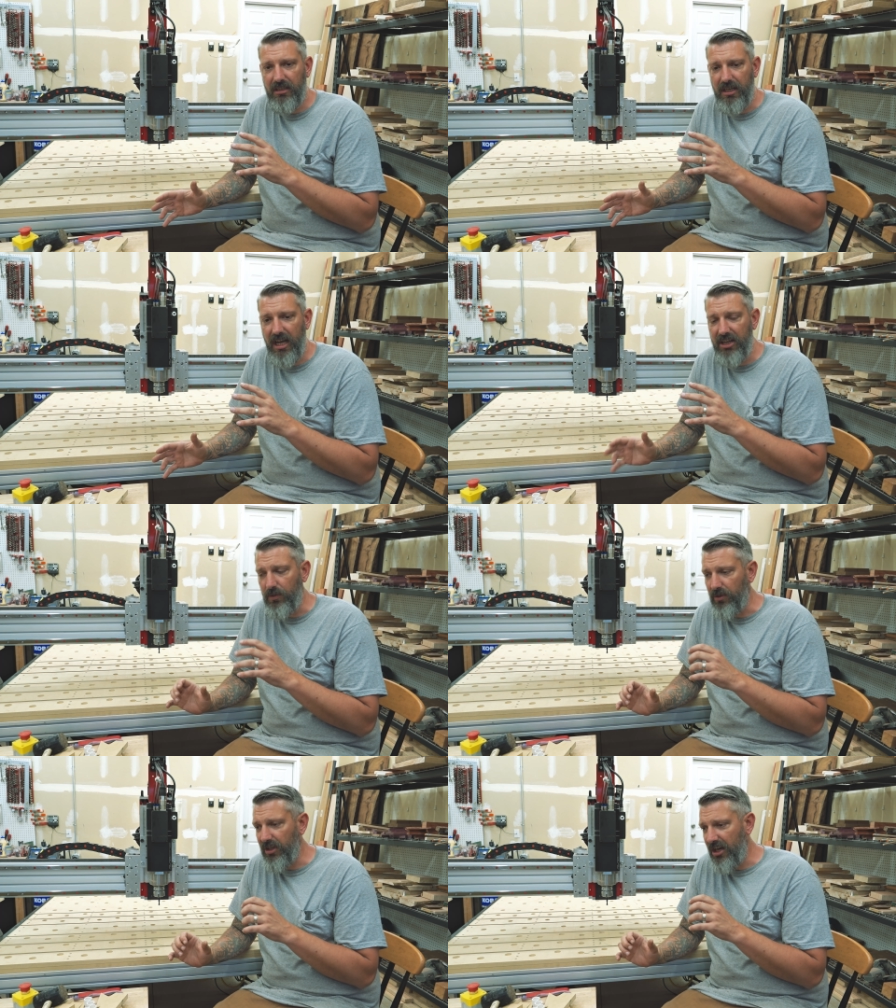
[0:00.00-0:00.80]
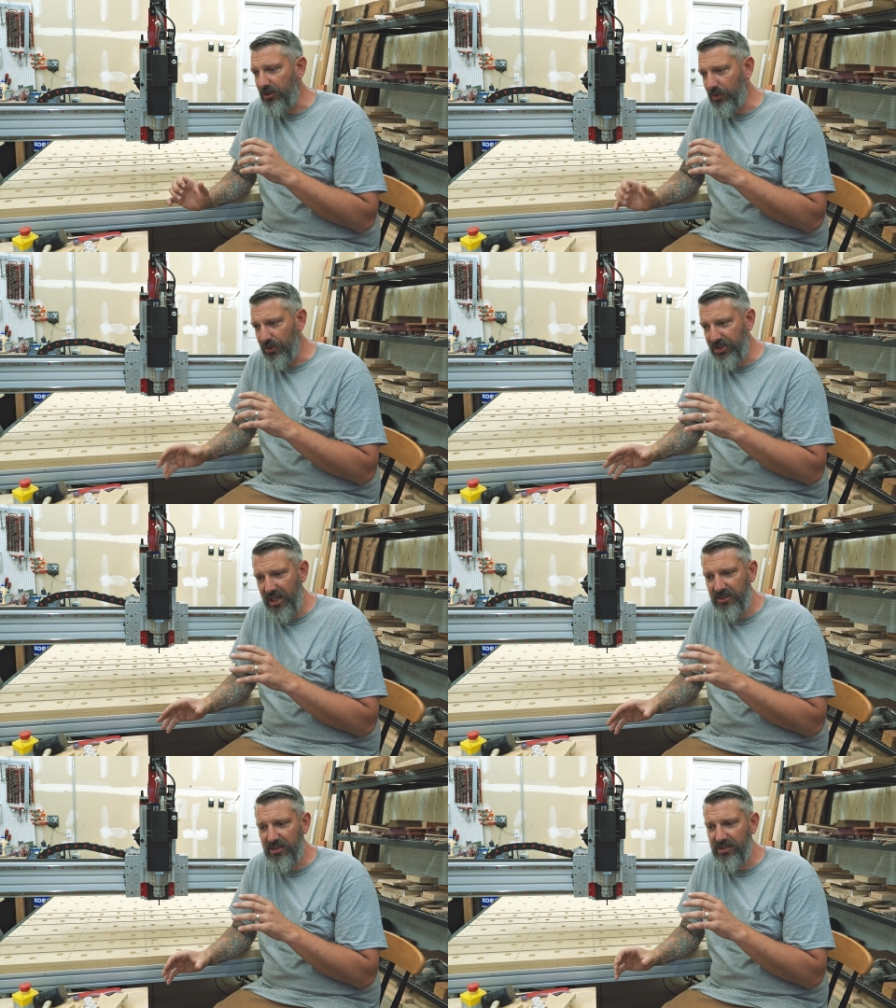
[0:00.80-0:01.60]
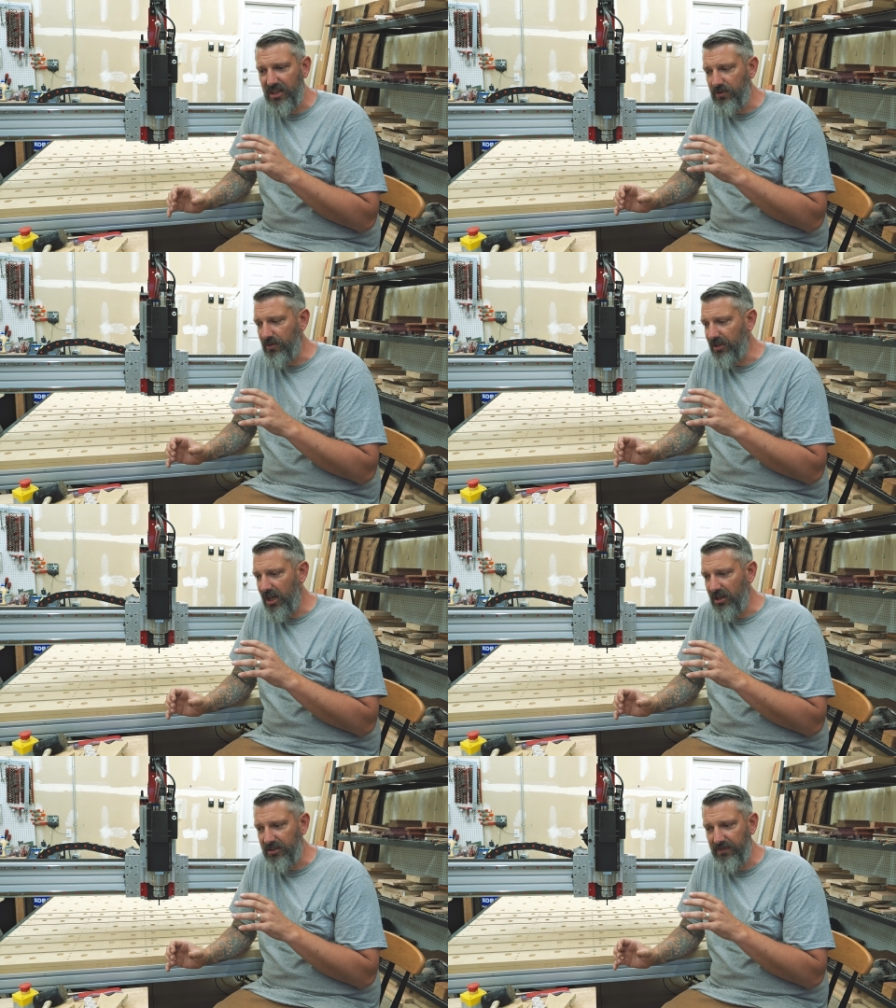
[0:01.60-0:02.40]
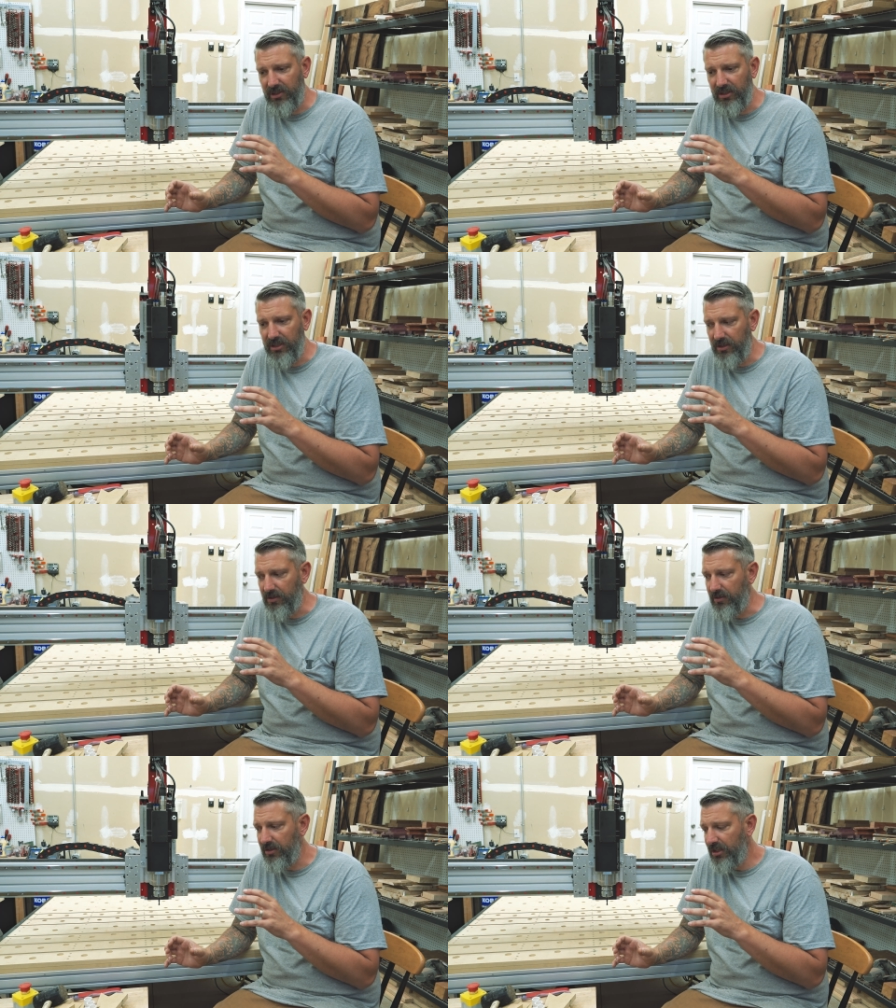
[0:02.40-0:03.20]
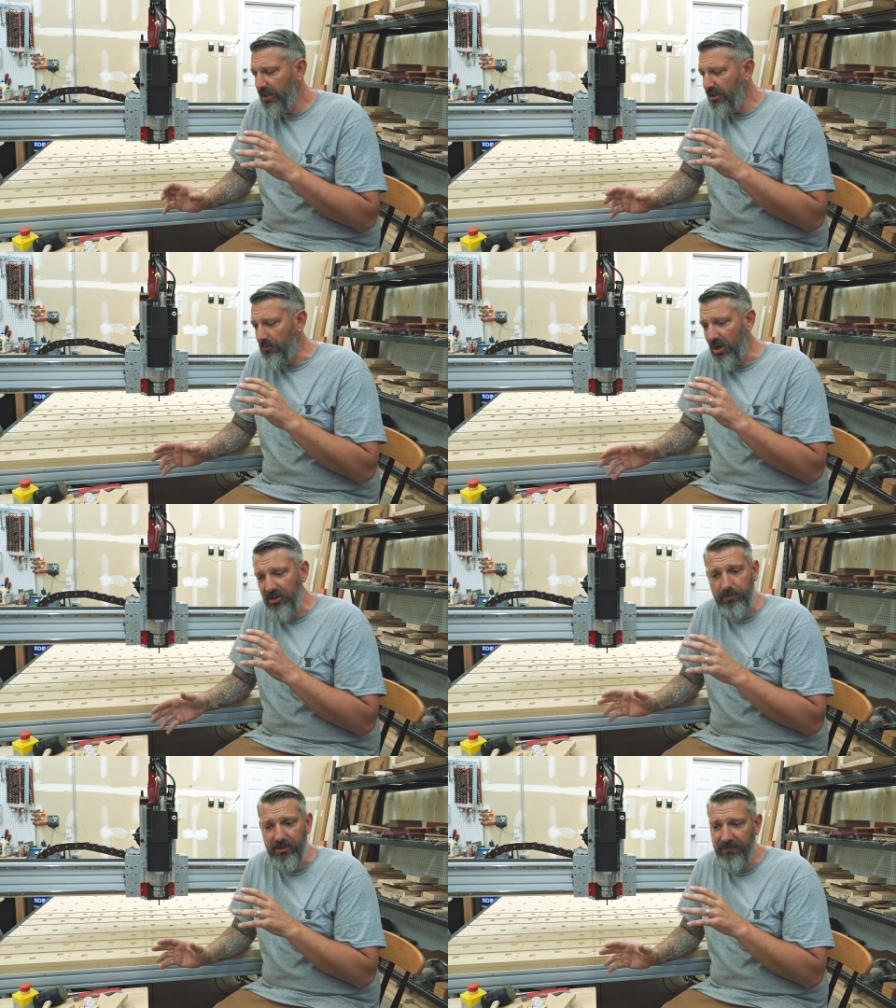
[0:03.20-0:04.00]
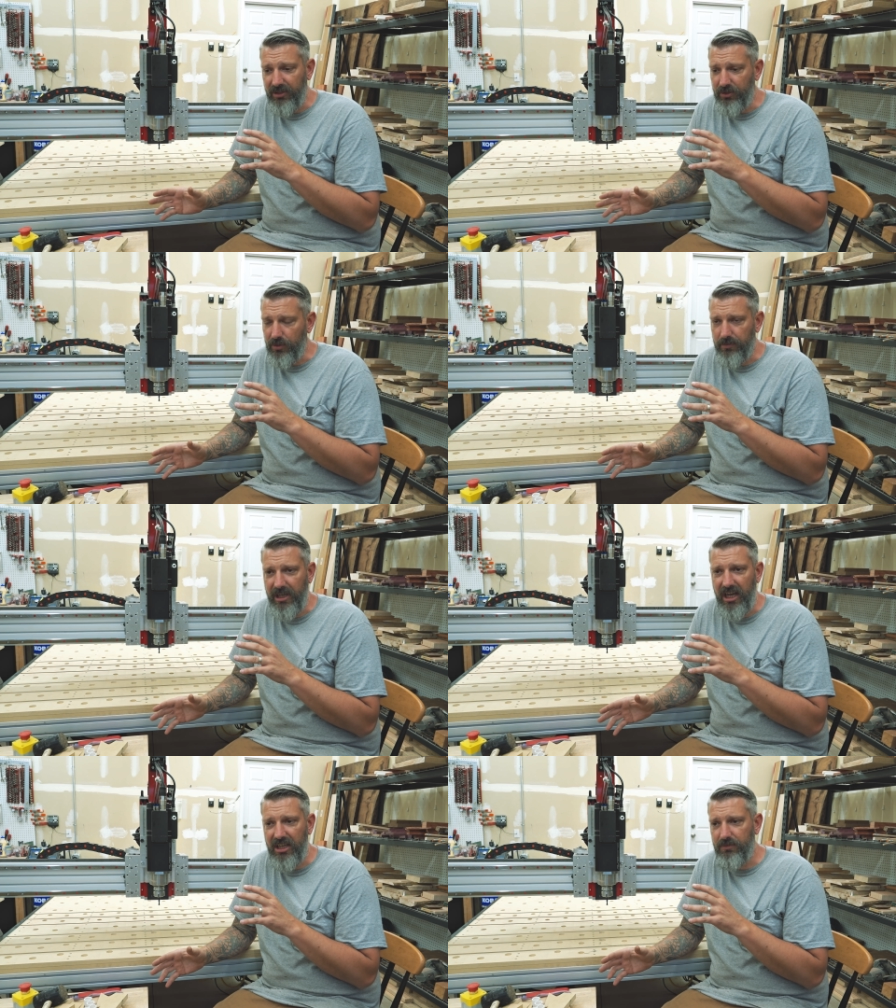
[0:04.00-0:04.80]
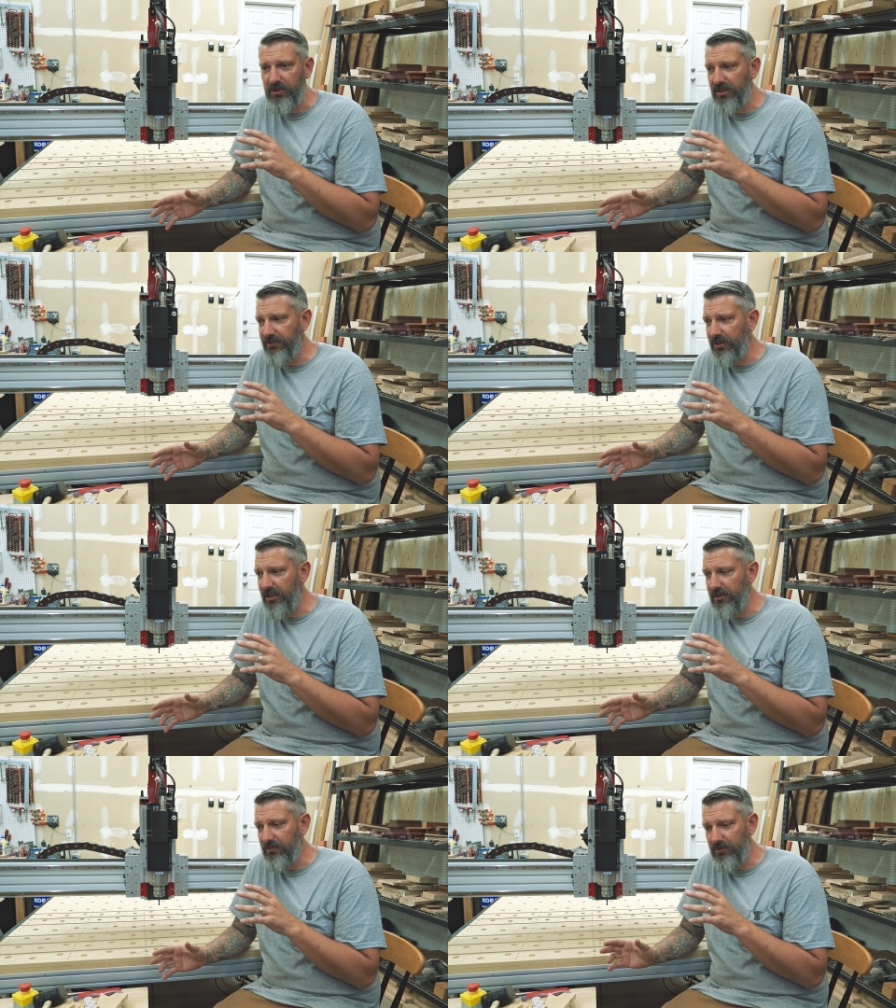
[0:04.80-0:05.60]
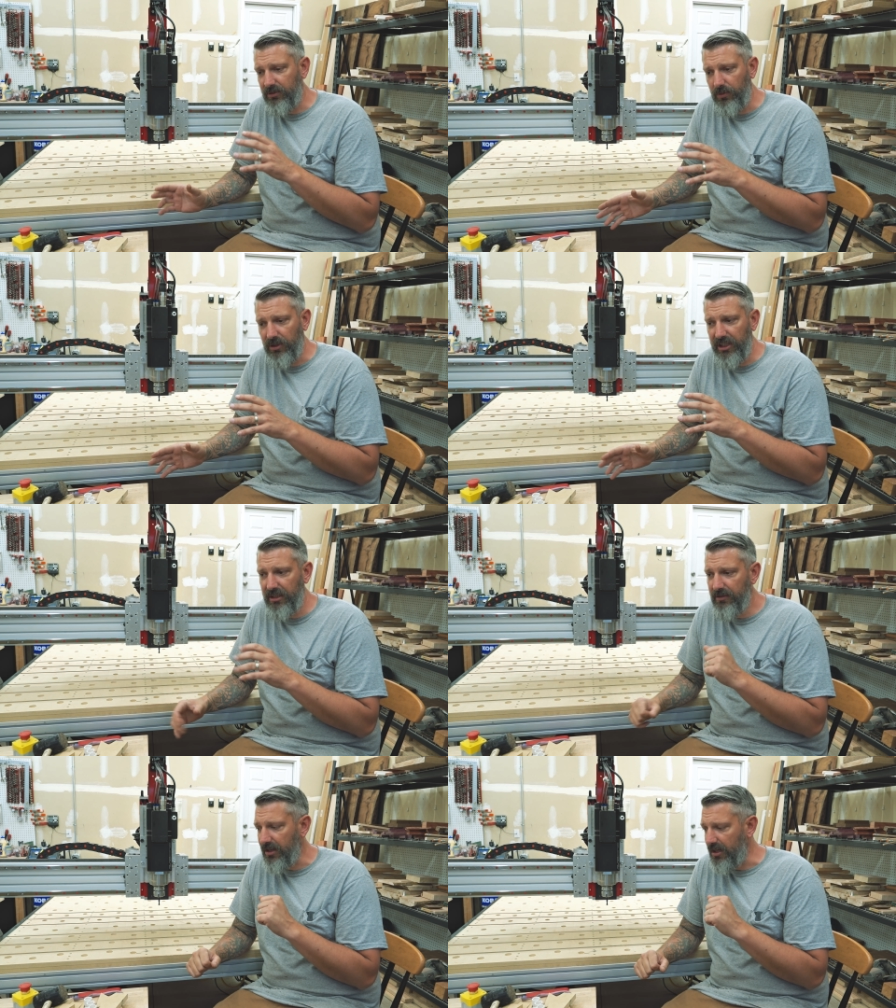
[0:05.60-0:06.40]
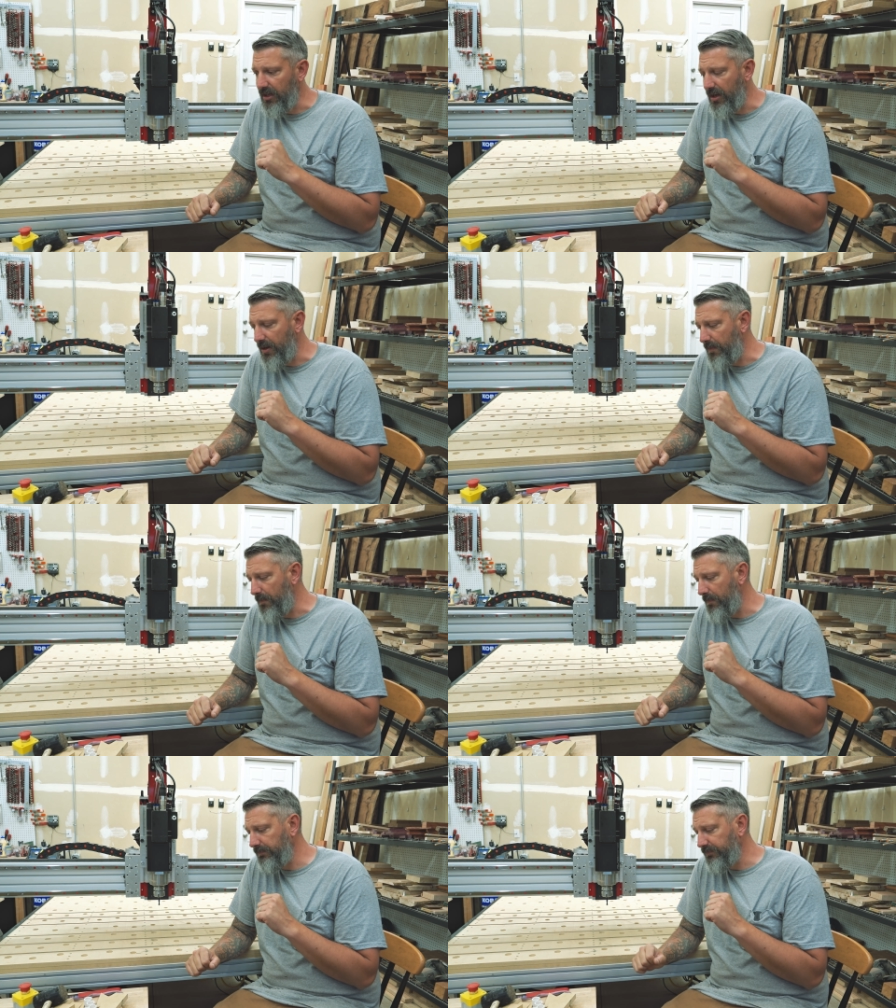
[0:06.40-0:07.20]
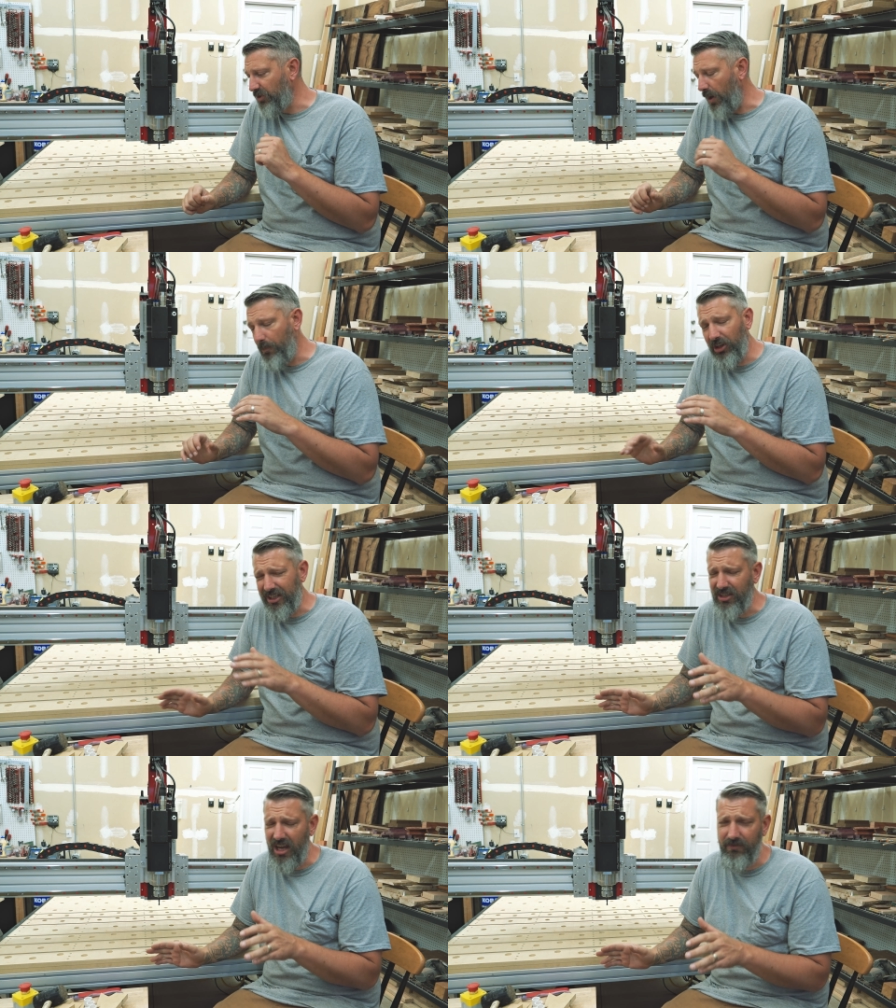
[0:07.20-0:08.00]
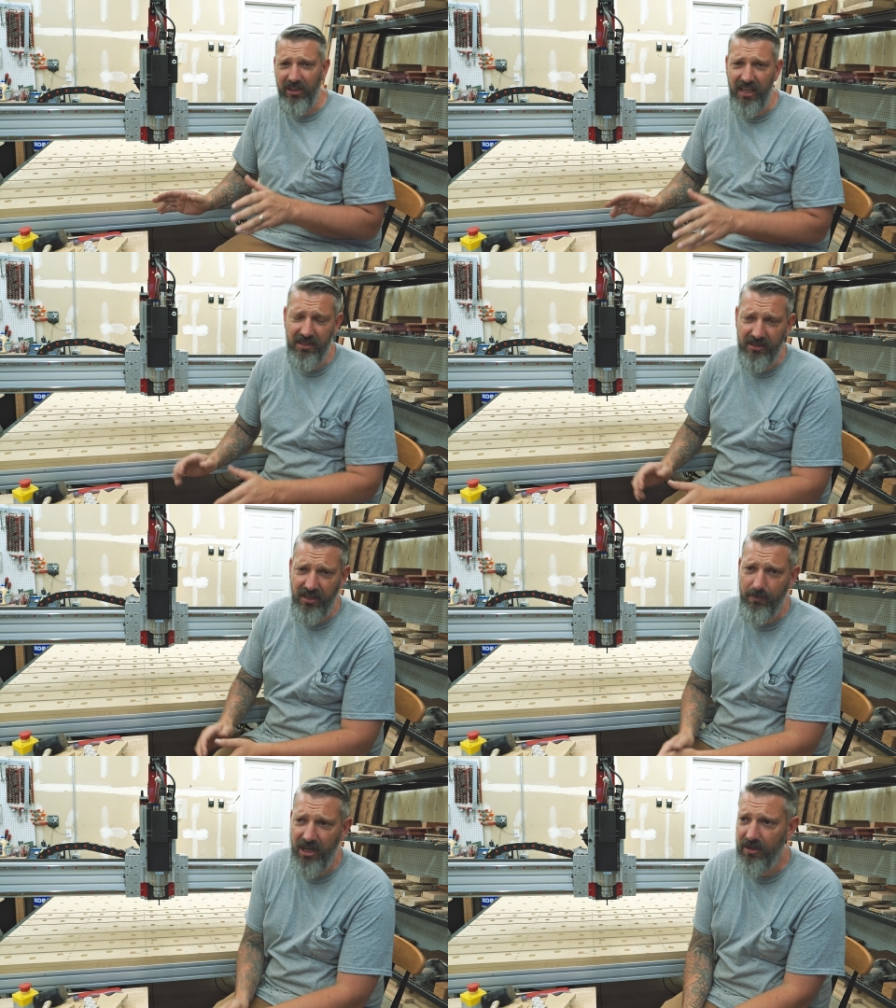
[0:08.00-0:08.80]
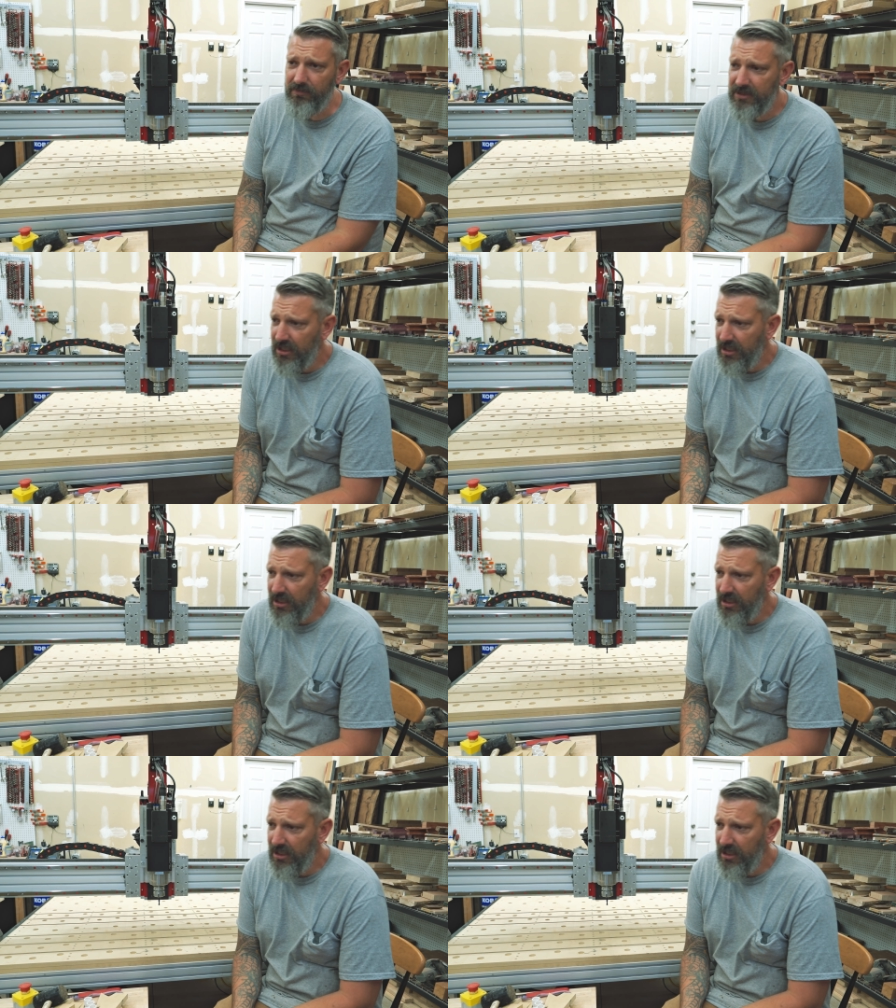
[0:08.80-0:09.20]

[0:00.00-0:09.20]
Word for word: Uh, I do a lot of tool changes. I do a lot of different, you know, multiple different tool paths with different tooling. Um, so I'm really excited for that thing to come out.